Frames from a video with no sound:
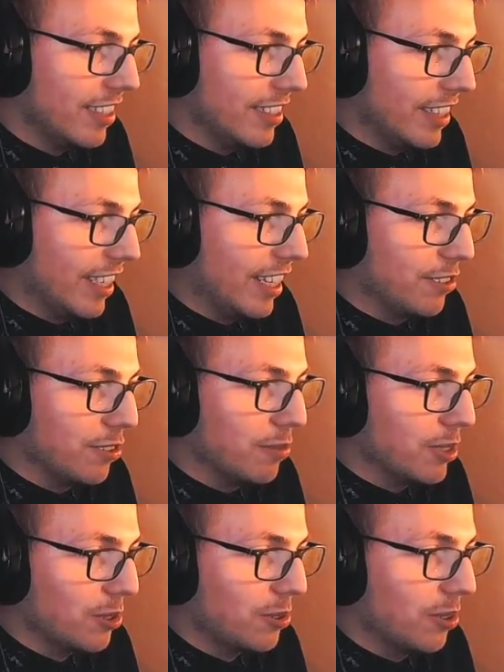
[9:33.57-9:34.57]
yeah, I don't know
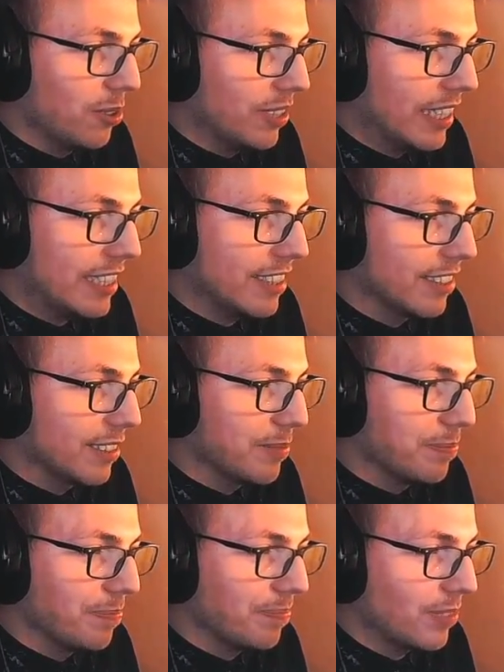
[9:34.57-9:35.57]
what to call that.
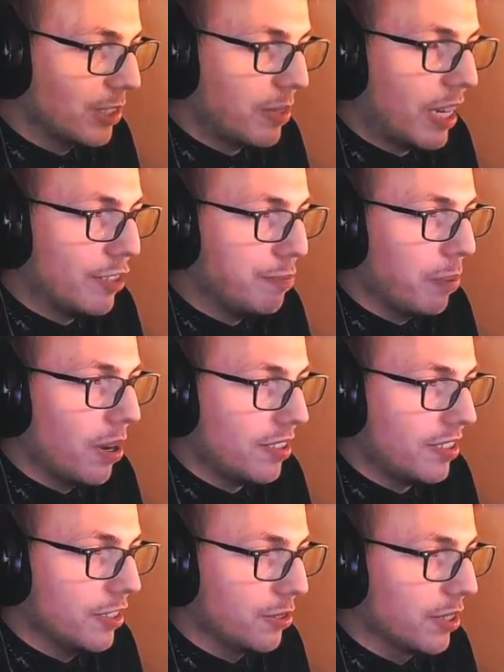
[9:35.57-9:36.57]
Some kind of block
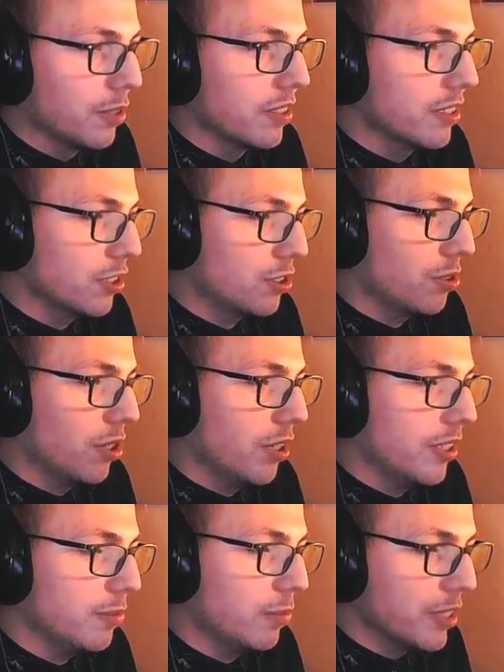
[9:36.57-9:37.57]
that you can only
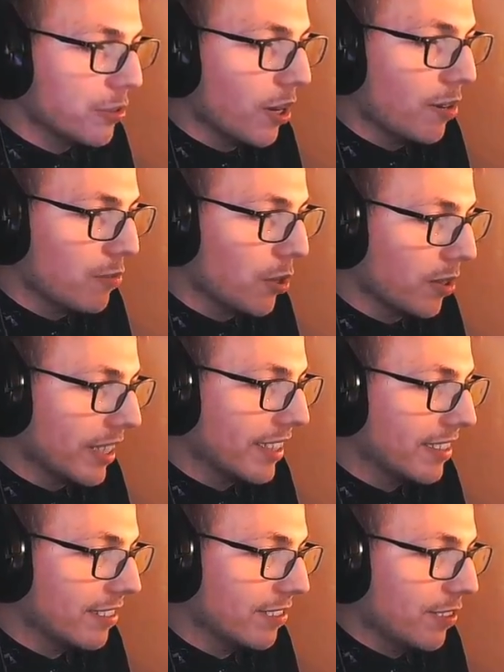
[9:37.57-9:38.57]
destroy when you are
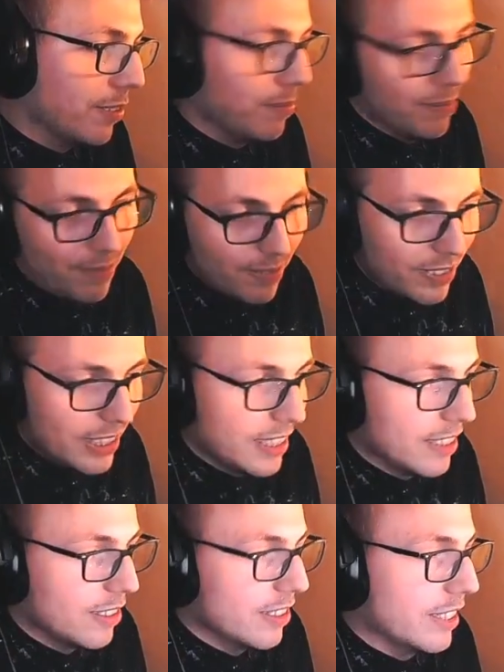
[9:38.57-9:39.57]
rolling from...
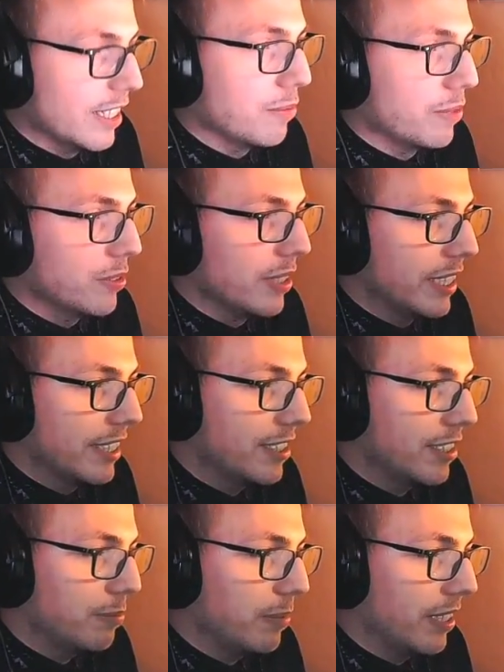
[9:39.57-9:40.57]
yeah, when you are
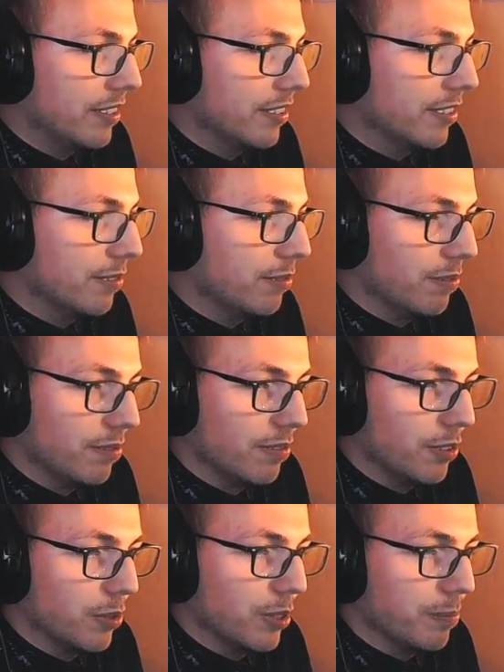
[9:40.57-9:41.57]
hit by the
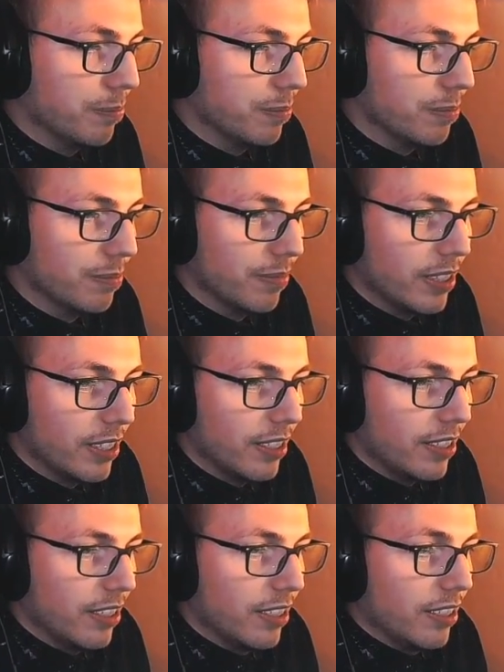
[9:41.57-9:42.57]
worm.
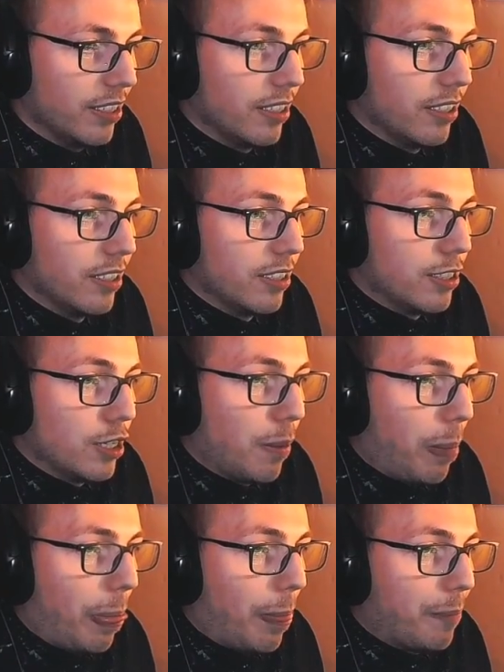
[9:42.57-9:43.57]
Speaking
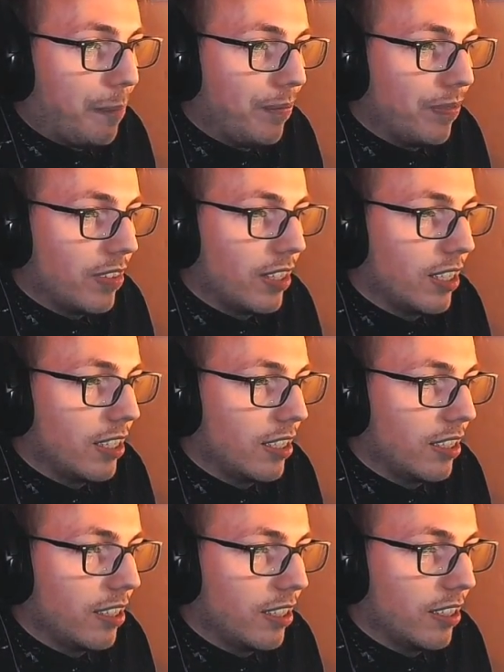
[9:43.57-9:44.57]
of rolls, very
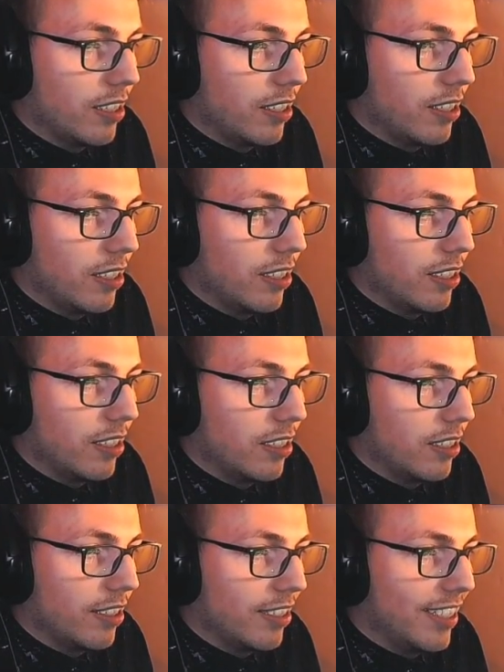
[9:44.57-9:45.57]
nice, sexy roll.
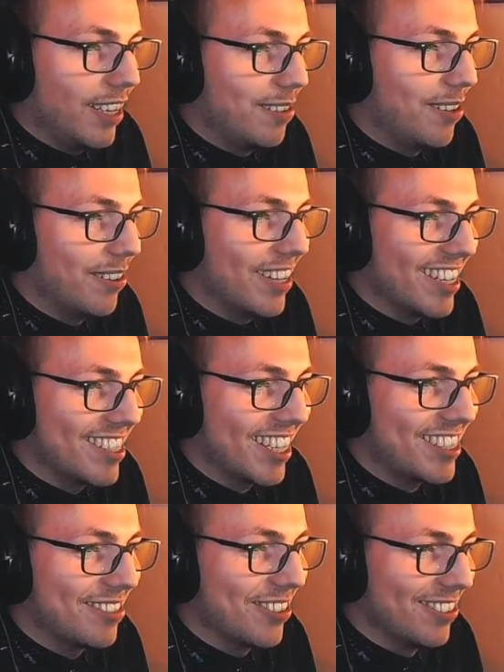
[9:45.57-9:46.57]
Yeah, very nice,
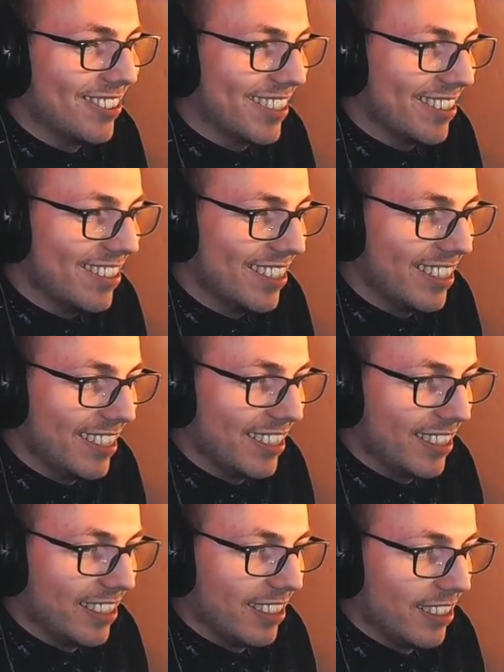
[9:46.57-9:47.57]
sexy roll there.
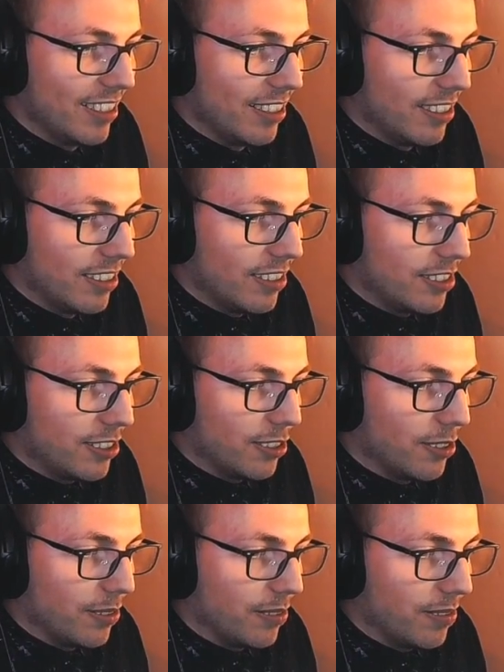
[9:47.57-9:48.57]

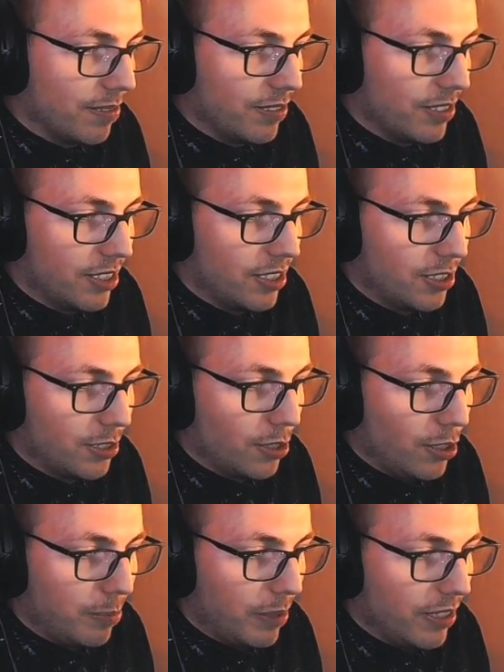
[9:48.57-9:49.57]
So, this is
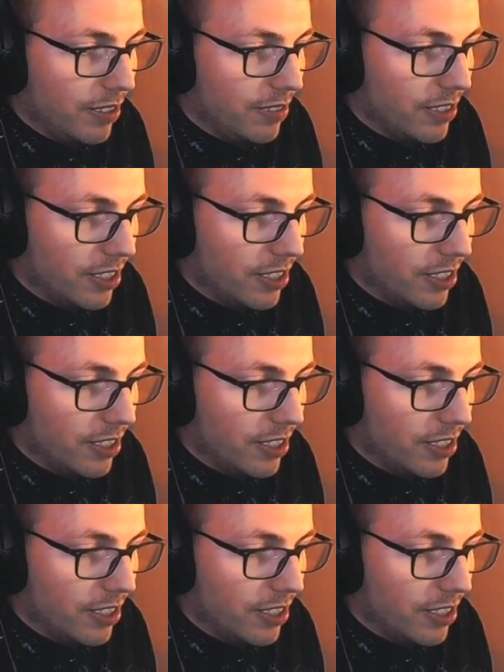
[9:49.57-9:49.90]
Stallboy.